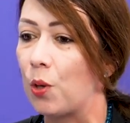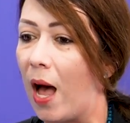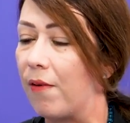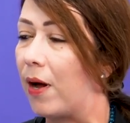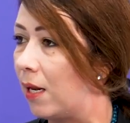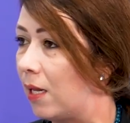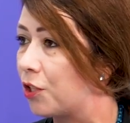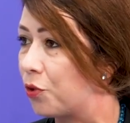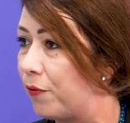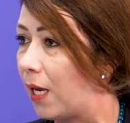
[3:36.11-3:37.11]
have our
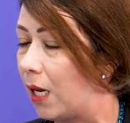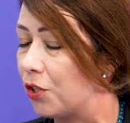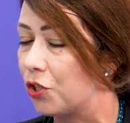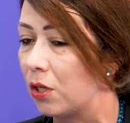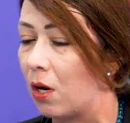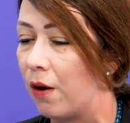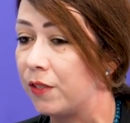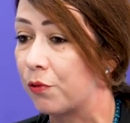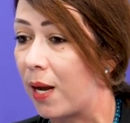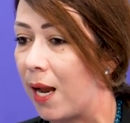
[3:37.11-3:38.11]
electrification
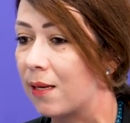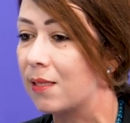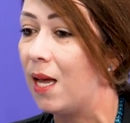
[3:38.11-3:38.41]
of the rigs.